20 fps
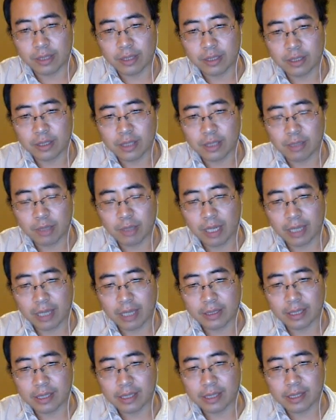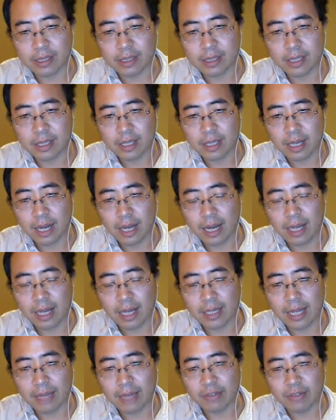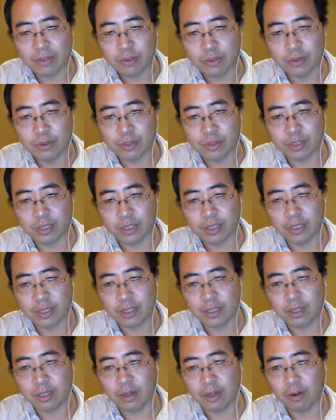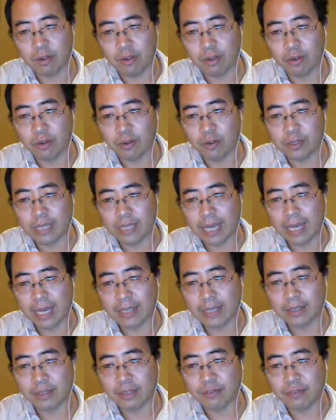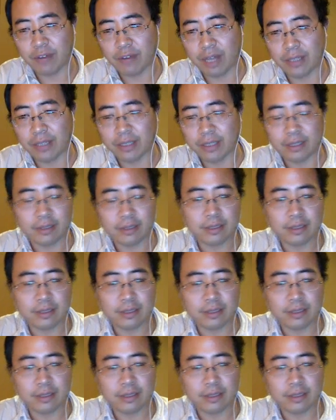some classes are never used, although they are defined.